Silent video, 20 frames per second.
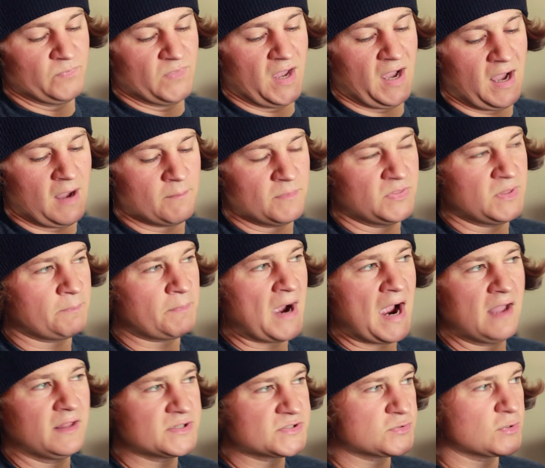The
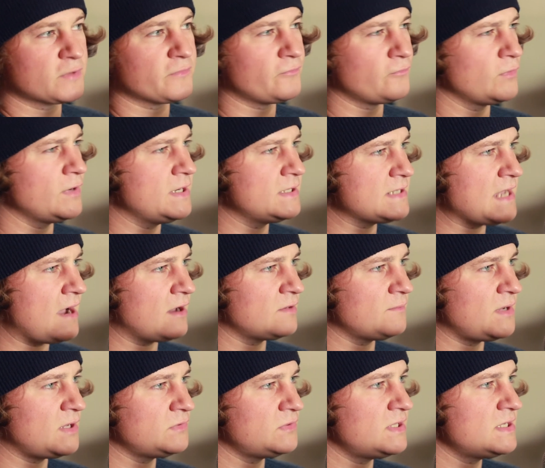pilots sort of freaked out
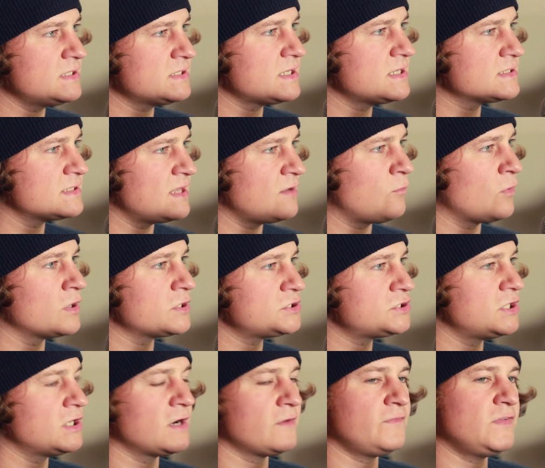about this because they weren't
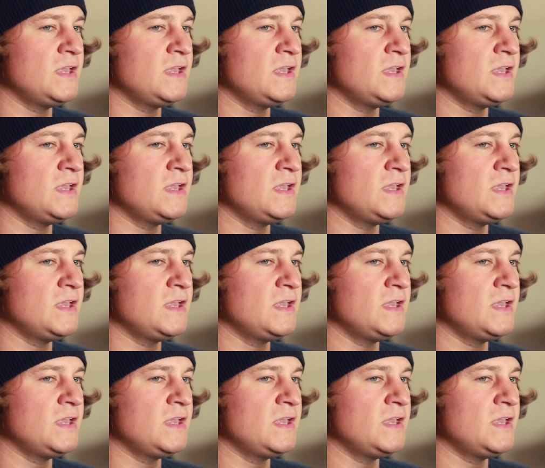sure if